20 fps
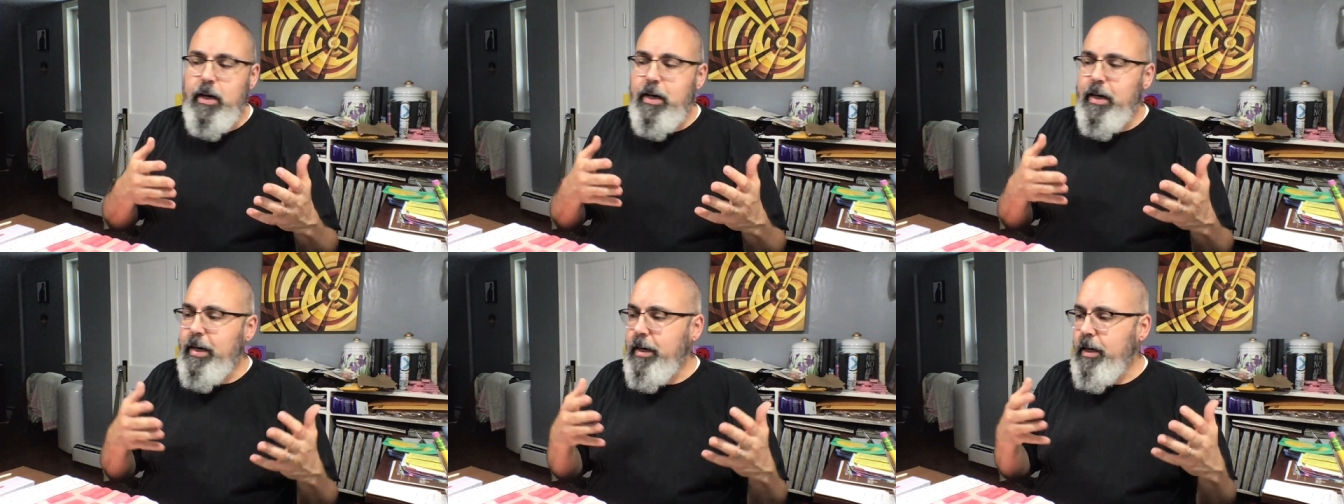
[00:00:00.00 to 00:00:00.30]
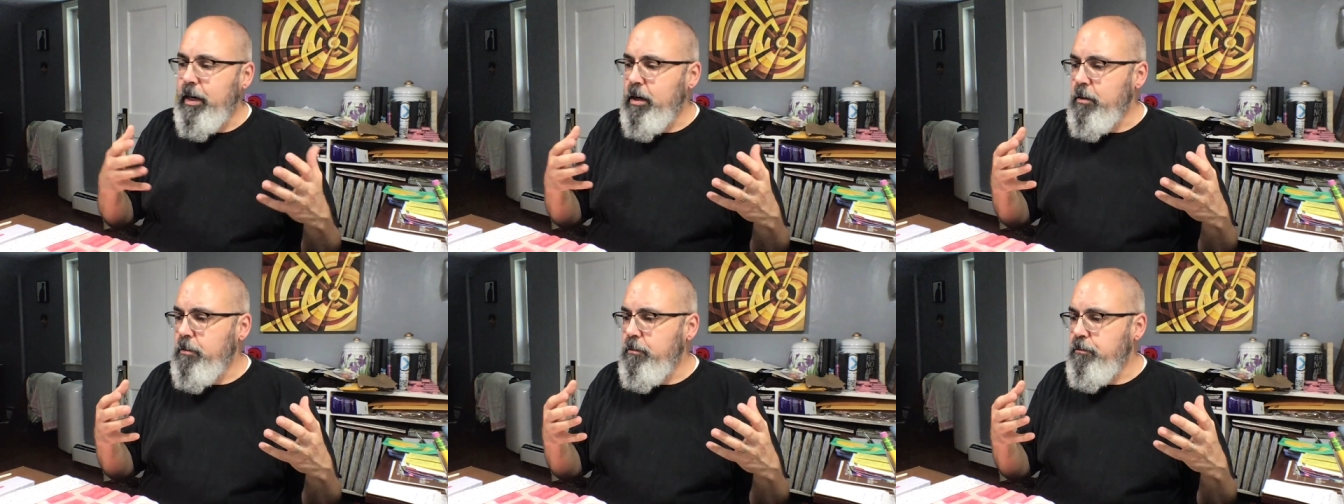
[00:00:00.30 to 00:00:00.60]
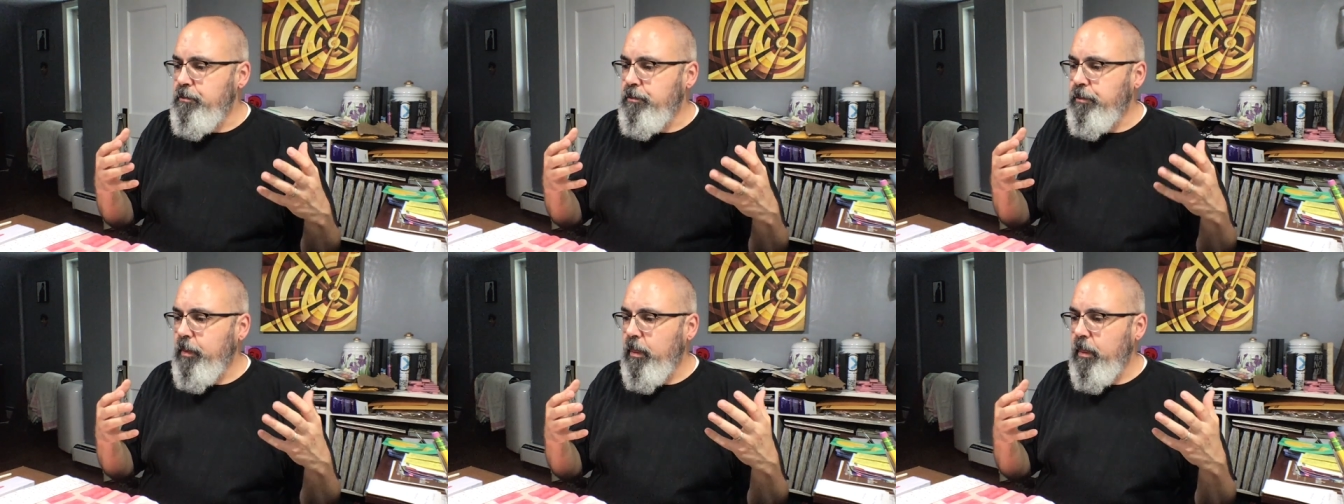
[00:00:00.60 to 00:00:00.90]

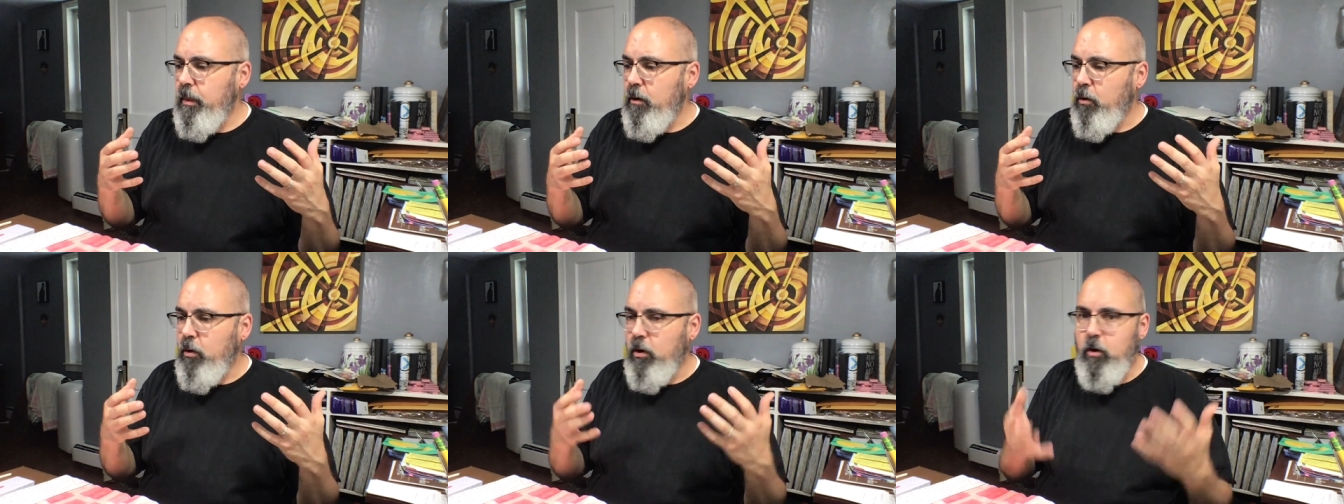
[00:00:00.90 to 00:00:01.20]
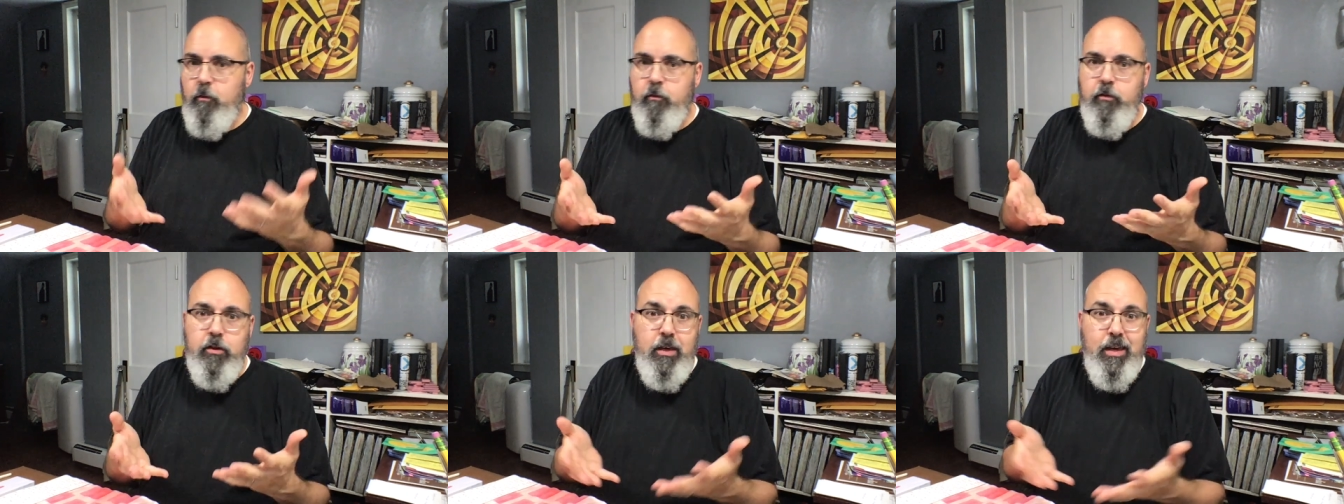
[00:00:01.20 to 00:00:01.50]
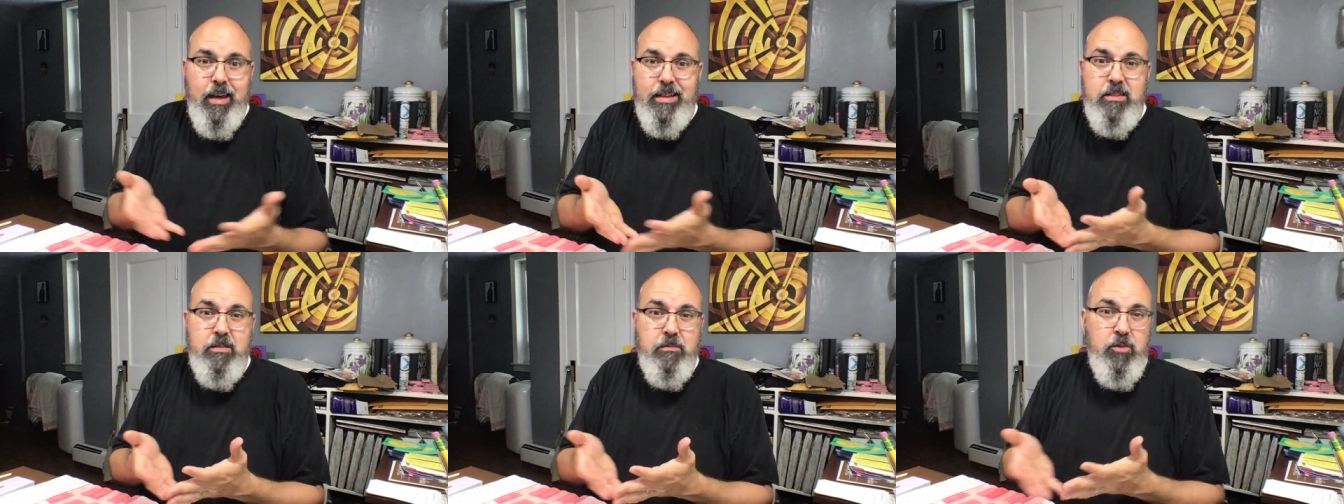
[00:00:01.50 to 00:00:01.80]
Um, or hopefully you
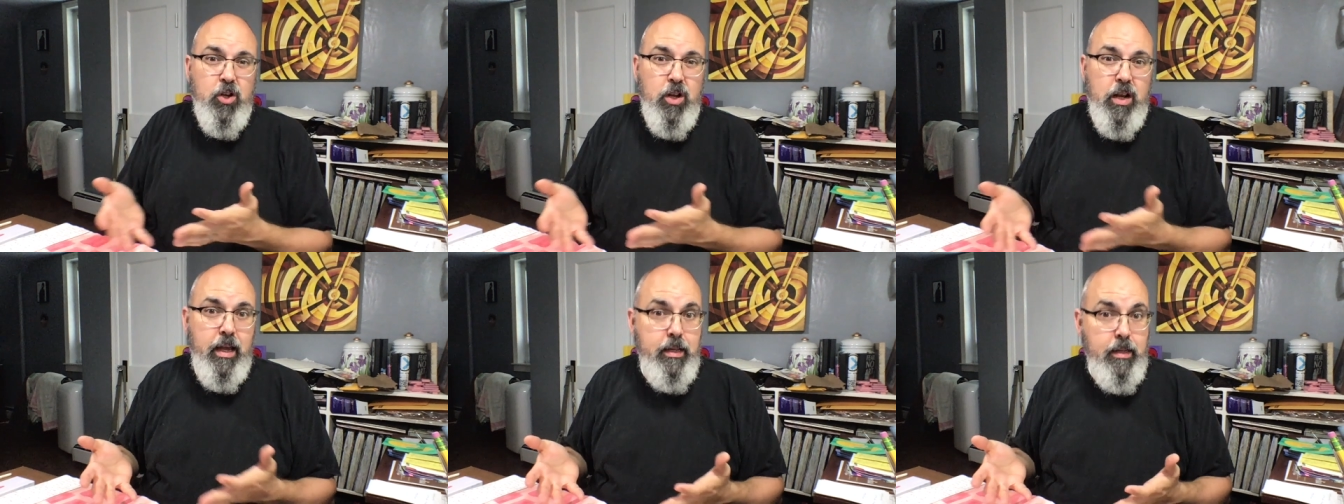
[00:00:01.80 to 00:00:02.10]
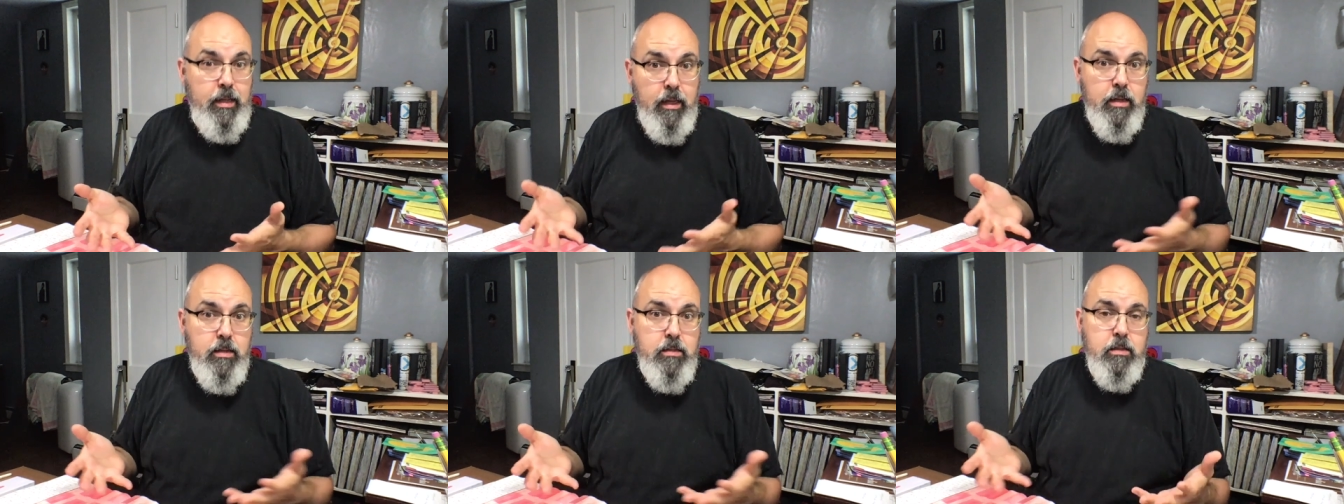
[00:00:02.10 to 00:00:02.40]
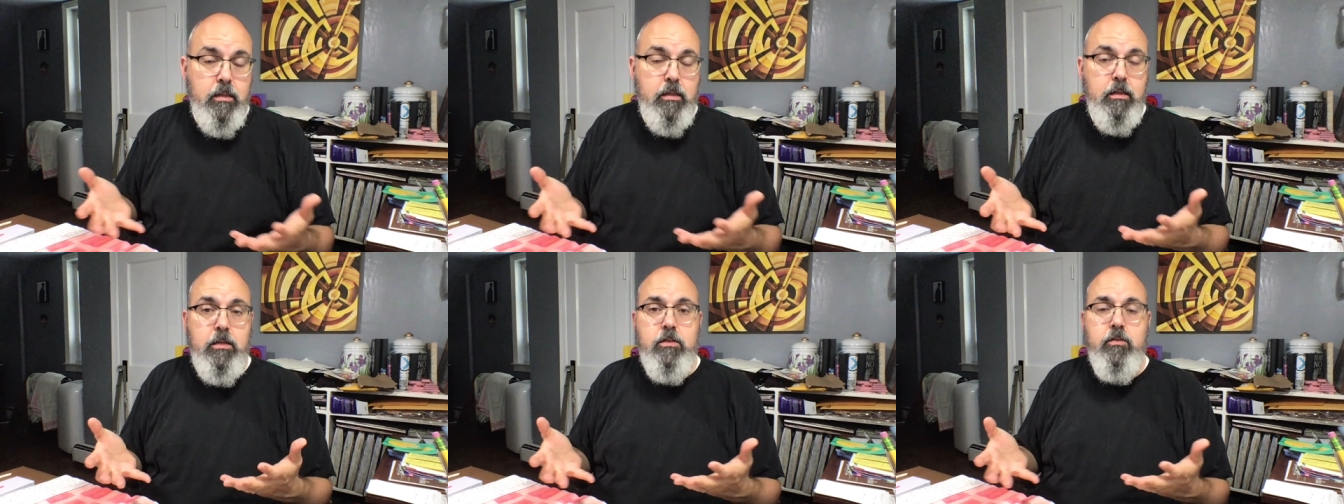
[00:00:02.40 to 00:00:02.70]
got some good ideas
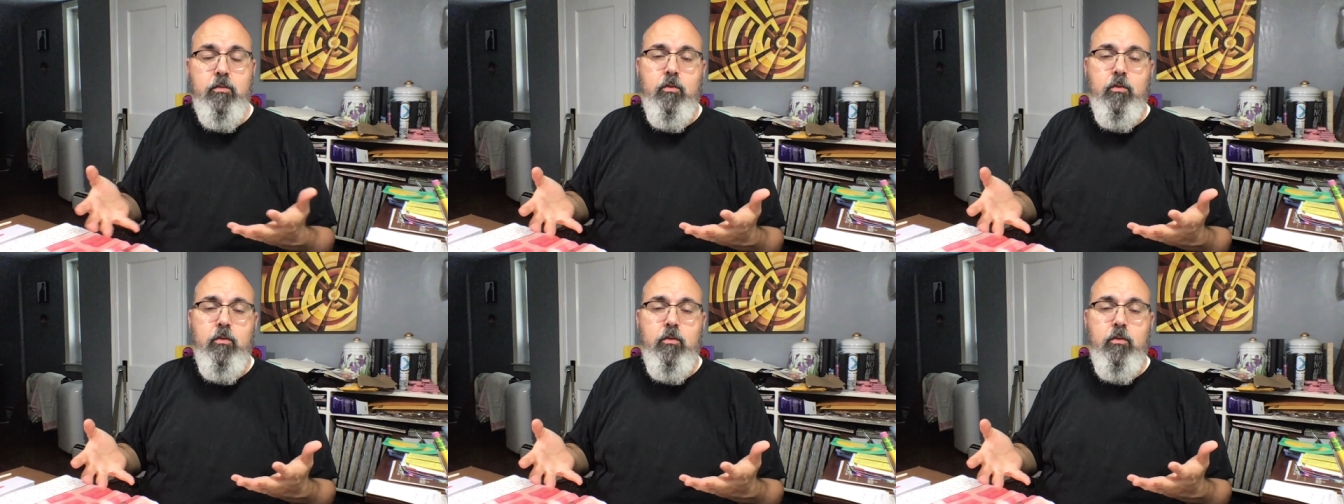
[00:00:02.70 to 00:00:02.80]
at least